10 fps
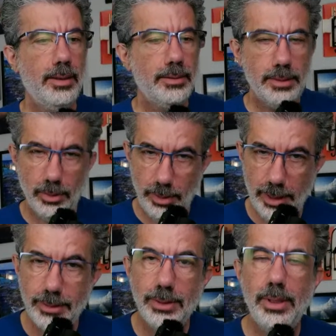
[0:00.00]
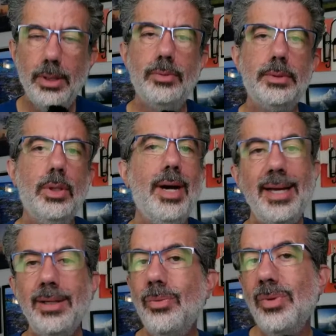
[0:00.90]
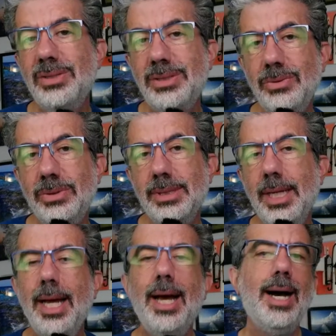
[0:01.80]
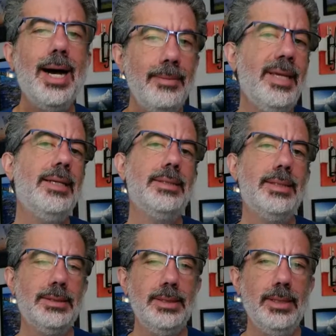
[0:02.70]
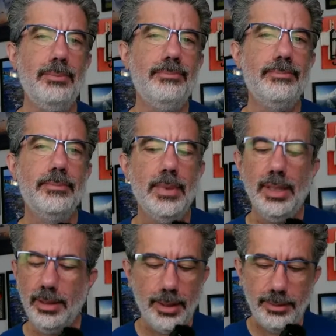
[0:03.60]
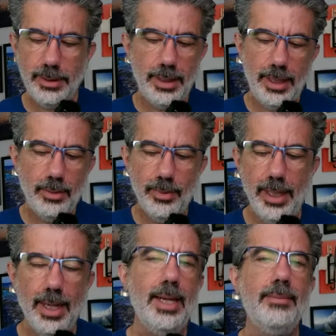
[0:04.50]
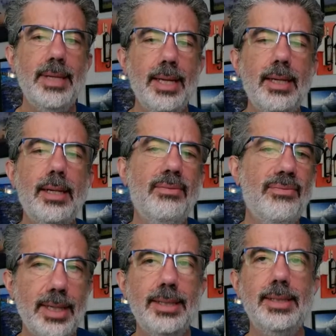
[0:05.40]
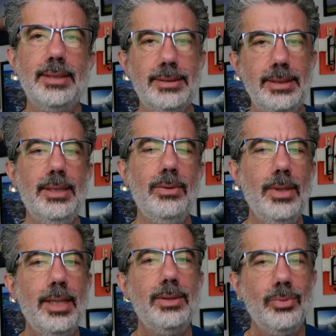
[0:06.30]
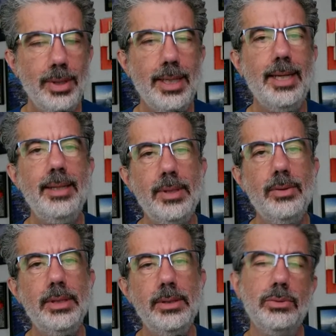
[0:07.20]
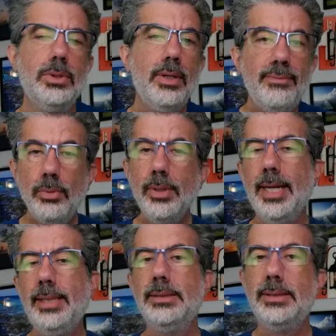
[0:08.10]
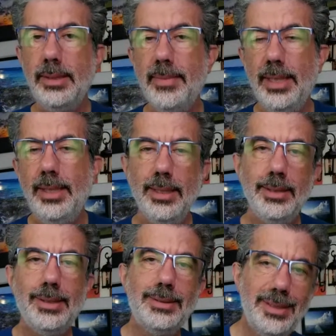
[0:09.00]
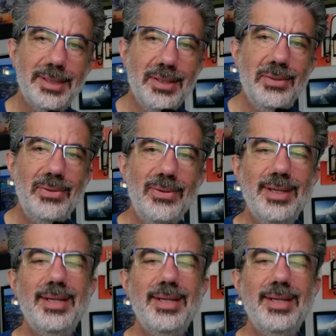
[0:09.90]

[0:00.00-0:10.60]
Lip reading: So yes, you do. So I don't wear suits. I'm getting a tuxedo. I said, the heck with it. I am getting a friggin' tuxedo. It's what I am going to do. So if you would like to see me in a tuxedo,